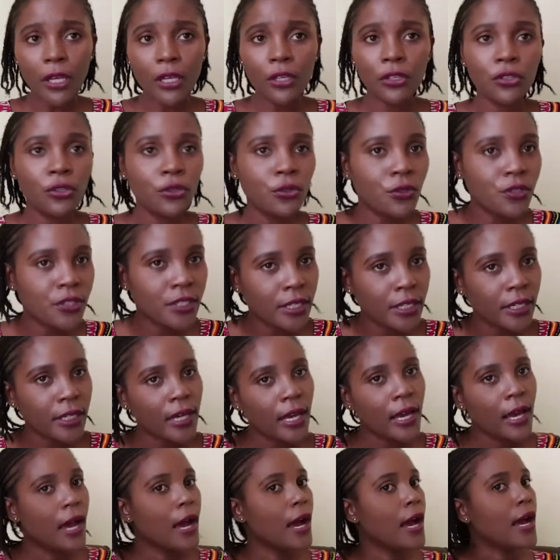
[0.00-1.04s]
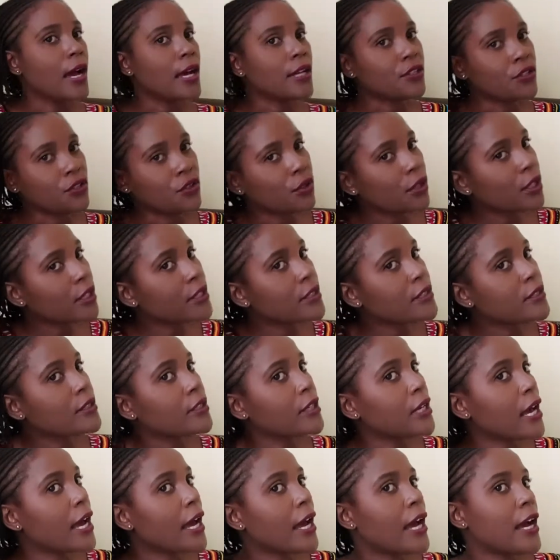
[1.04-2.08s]
using. As you can
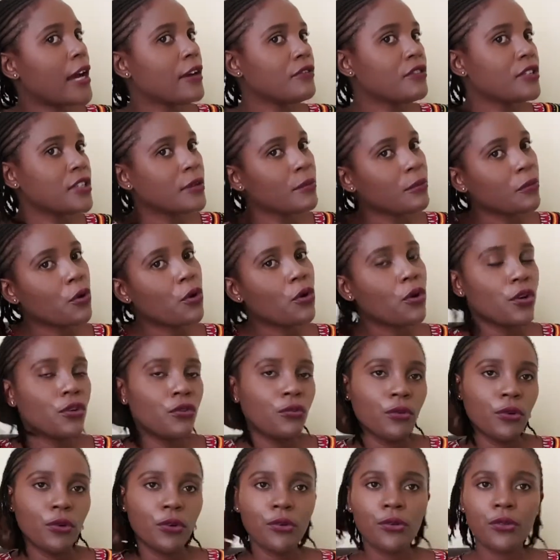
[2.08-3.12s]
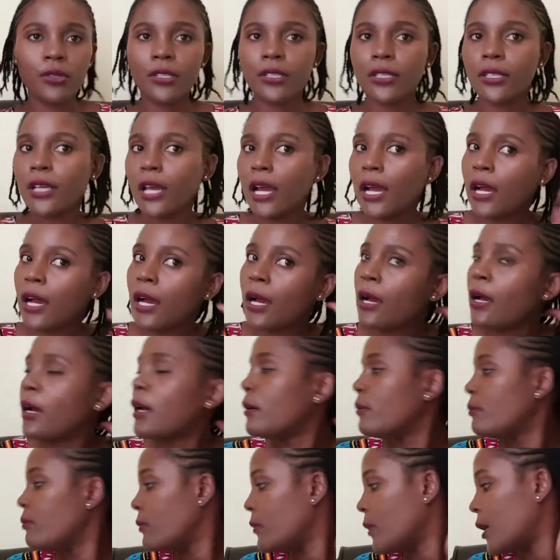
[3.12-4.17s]
see, I have some cornrows
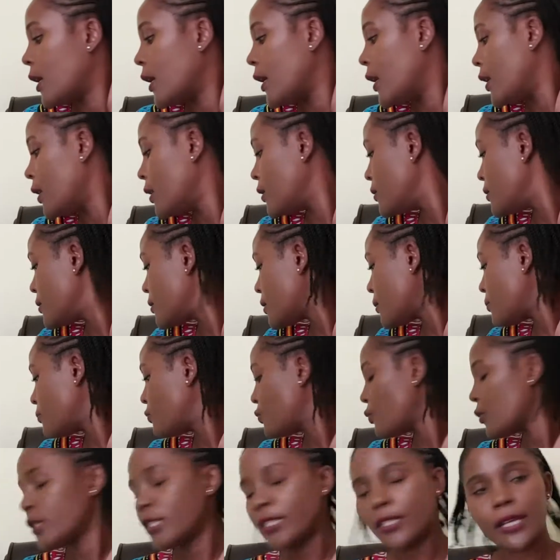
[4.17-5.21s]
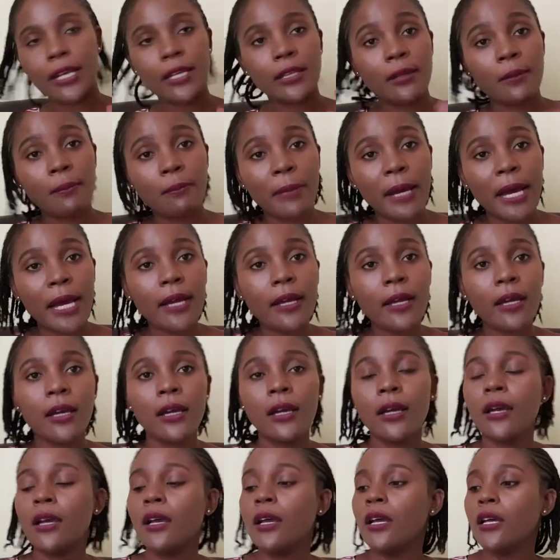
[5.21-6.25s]
um, and some twists at the back
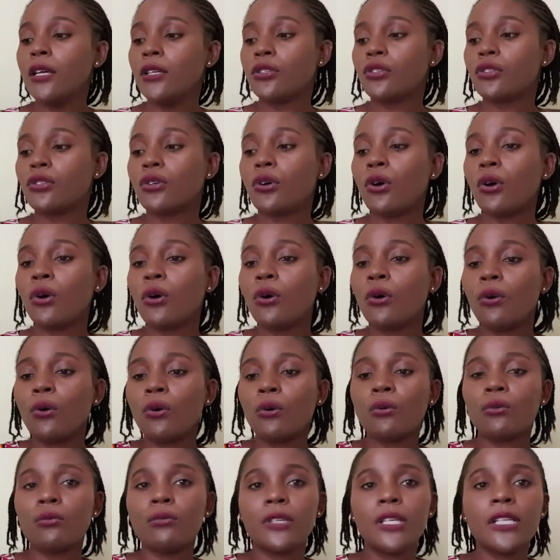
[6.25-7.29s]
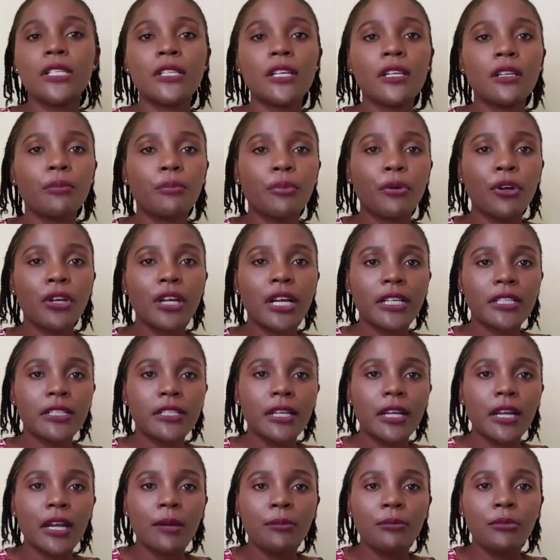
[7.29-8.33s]
so these are the products
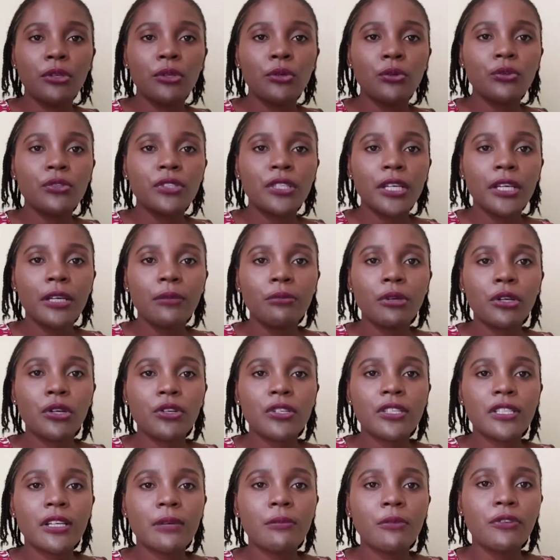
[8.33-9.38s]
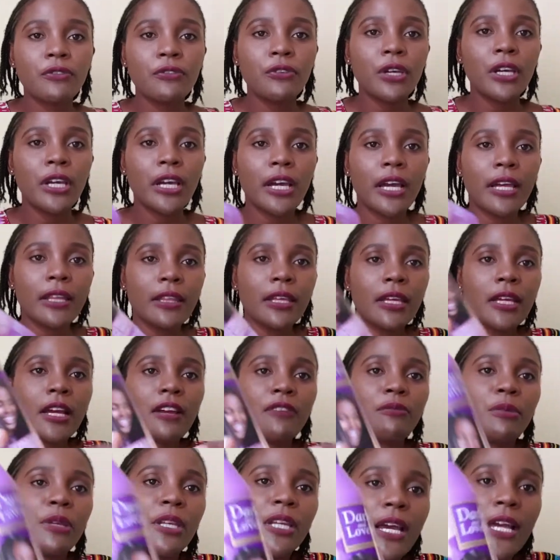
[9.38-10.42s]
that i'm using because some of you i think
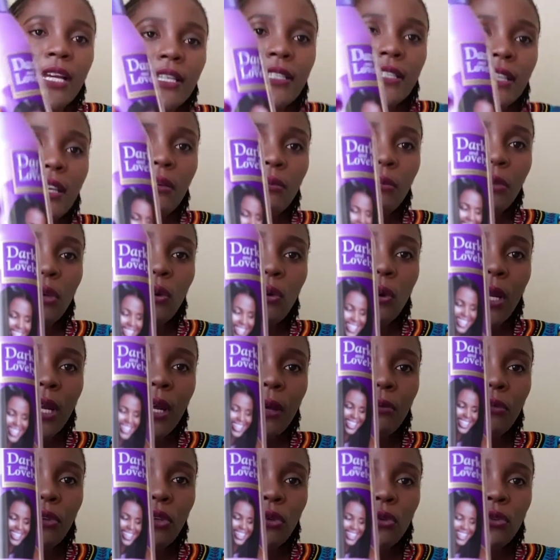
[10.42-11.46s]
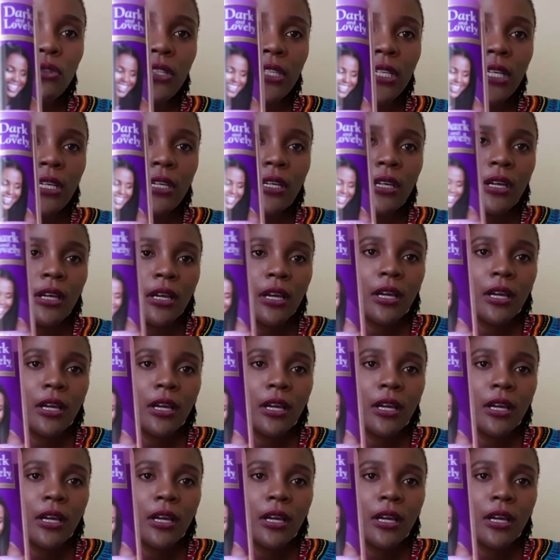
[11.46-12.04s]
have been asking me what i'm using